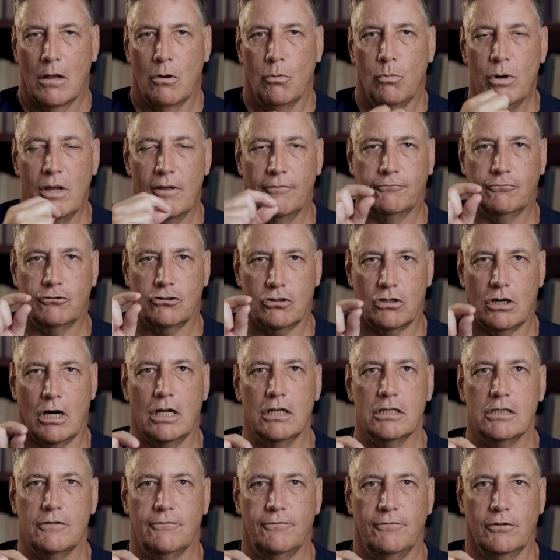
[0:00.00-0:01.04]
We have
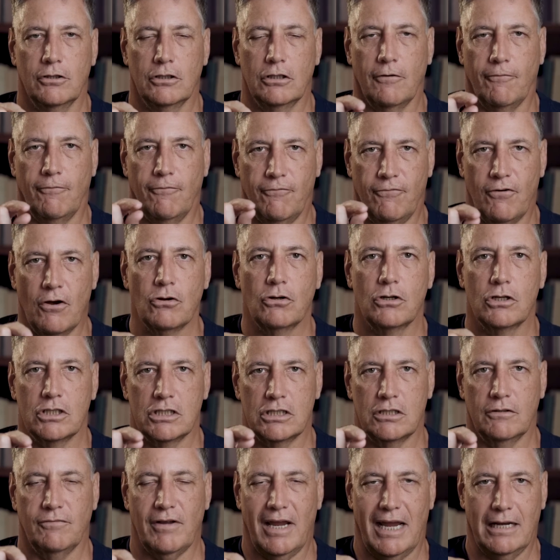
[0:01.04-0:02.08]
transferred the
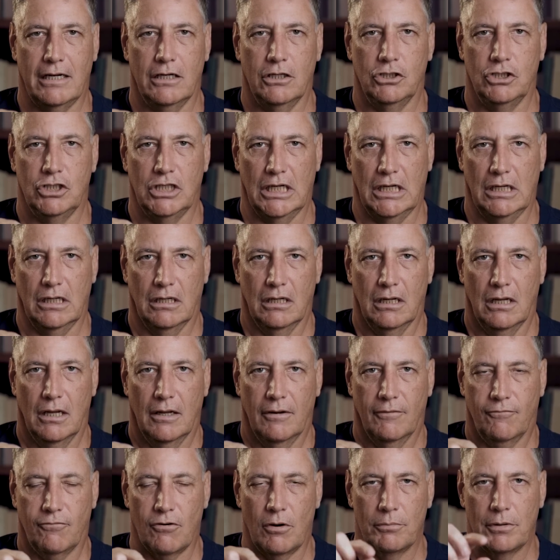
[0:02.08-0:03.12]
focus of energy
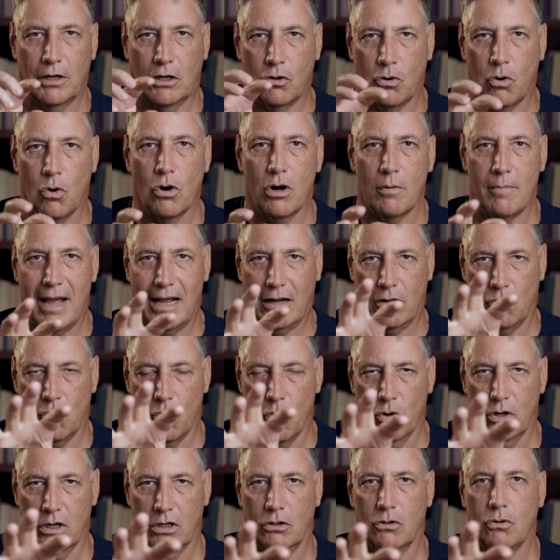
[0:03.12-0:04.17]
from the quarterback
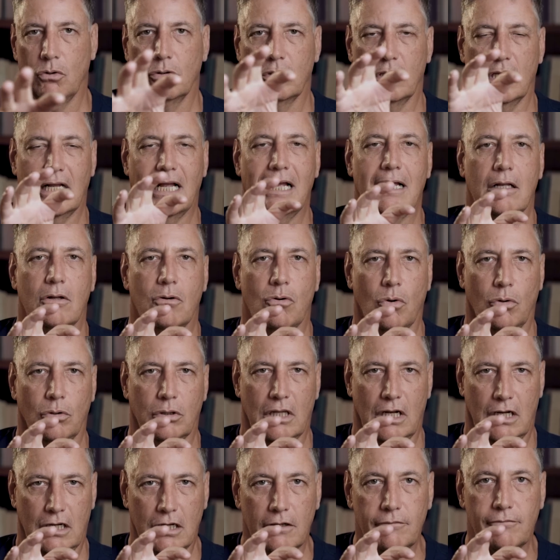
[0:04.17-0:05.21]
organ called the, called
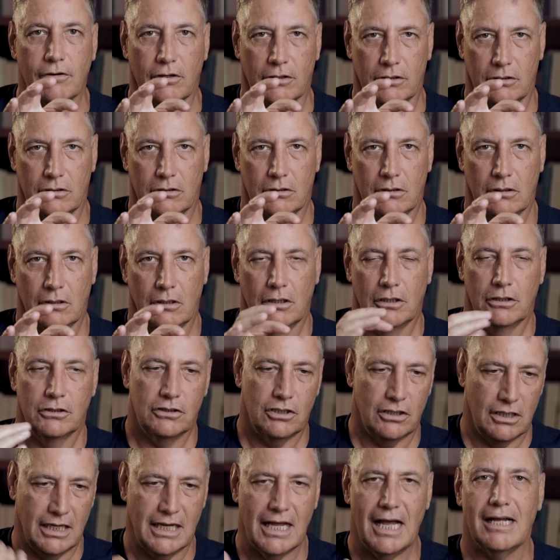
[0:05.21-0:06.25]
the liver
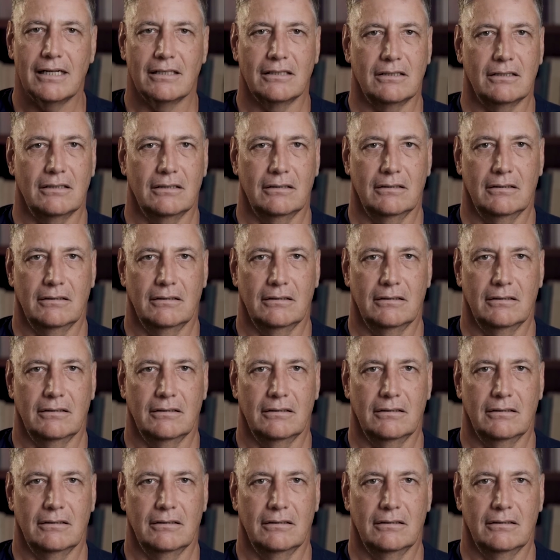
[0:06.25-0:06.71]
to the gut.